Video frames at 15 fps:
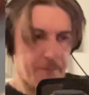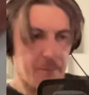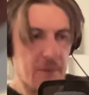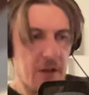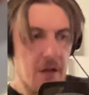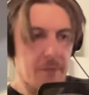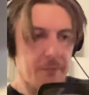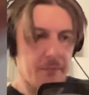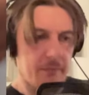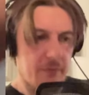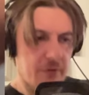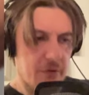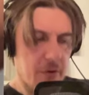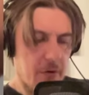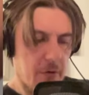yeah
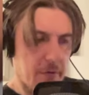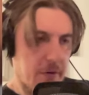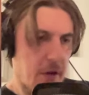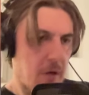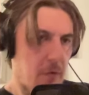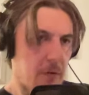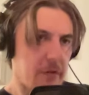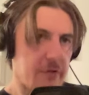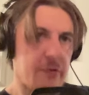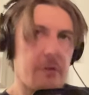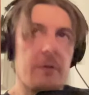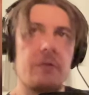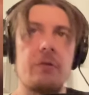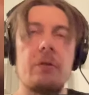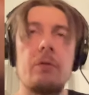so now it's
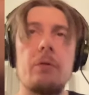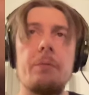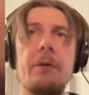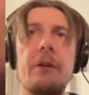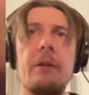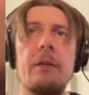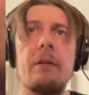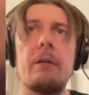it's looping